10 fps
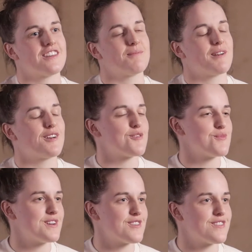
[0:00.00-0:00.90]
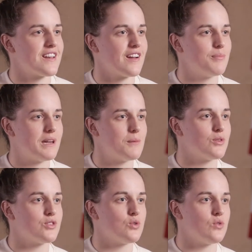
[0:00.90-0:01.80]
in my career that I'll be
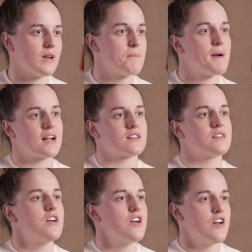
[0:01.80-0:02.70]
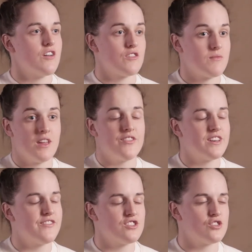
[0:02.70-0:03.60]
able to impact,
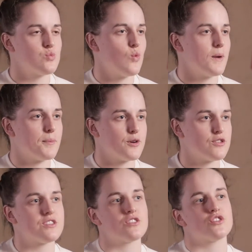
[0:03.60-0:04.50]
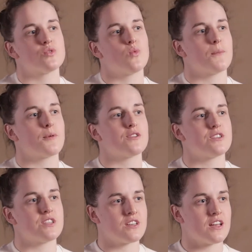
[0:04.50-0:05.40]
even if it's just one person, just one
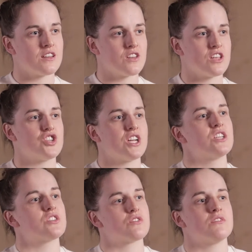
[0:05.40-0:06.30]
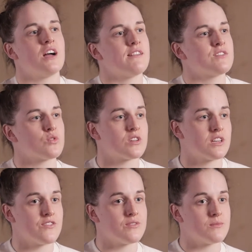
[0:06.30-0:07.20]
person, and, and change their lives or
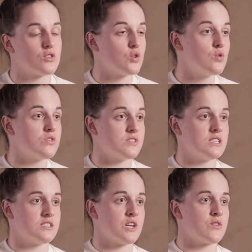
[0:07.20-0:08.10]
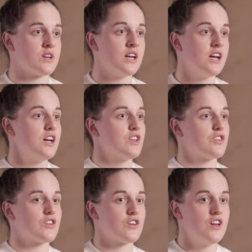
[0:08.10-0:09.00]
give them the tools necessary
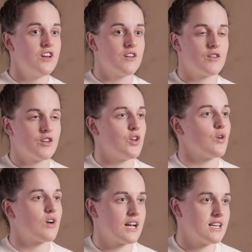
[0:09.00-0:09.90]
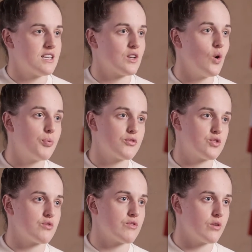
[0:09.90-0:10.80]
to, you know, like I said, go
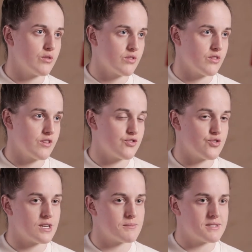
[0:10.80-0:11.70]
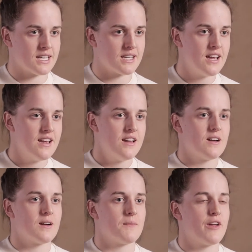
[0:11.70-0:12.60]
pursue their their dreams. And
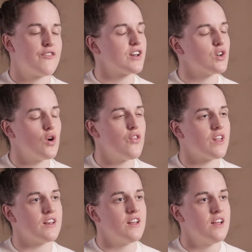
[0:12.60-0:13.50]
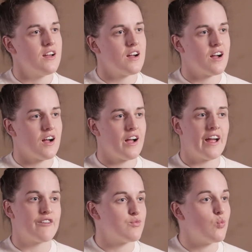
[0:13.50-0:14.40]
um, if I know that uh, I
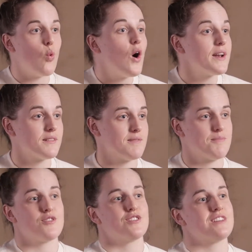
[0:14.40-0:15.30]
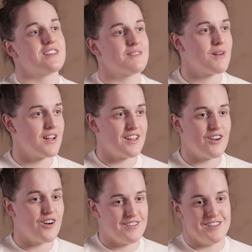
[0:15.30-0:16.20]
have one person in my,
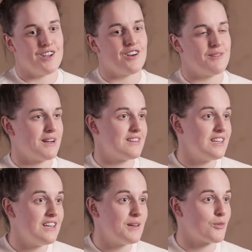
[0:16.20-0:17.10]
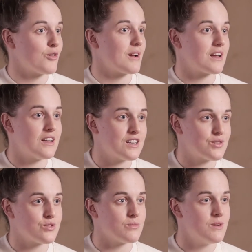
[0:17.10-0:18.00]
you know, in my team or in my
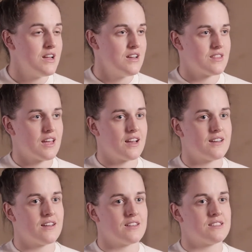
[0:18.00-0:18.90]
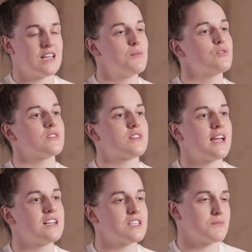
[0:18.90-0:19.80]
classroom that uh, is able to
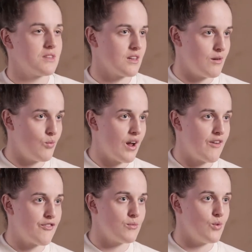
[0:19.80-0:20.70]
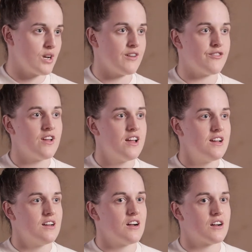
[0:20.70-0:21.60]
take something away from what I've
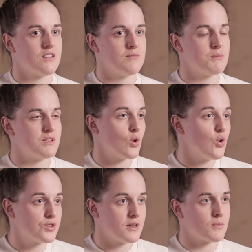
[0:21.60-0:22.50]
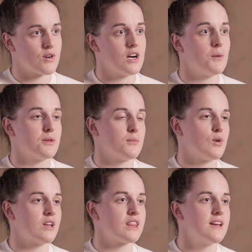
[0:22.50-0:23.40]
uh, maybe told them or helped them
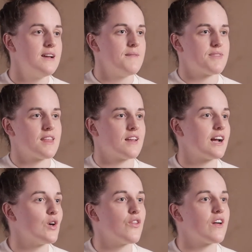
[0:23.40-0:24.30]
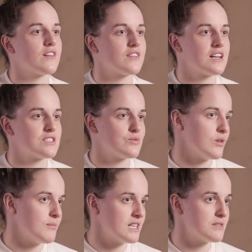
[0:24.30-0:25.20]
with, then I know that that's
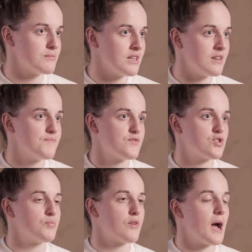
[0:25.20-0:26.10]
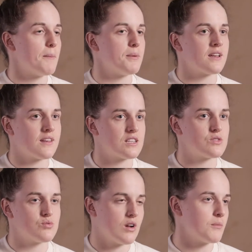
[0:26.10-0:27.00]
what makes me super happy and
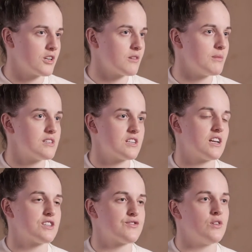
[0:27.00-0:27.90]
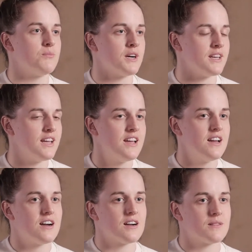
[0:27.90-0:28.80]
that's where I'm going to be successful. But
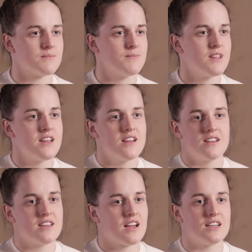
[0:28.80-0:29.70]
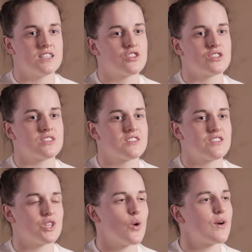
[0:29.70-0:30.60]
um, yeah, it's
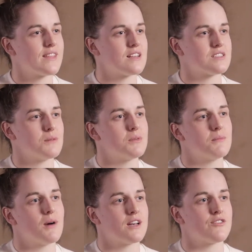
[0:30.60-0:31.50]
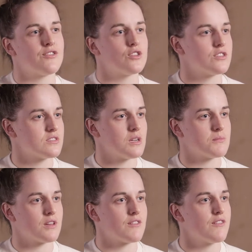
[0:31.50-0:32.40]
just knowing that somebody might have learned
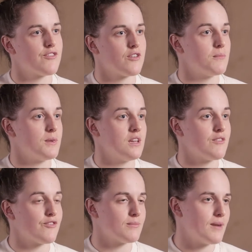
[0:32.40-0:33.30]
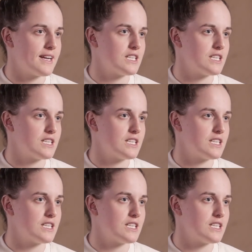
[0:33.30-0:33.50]
something from me and from my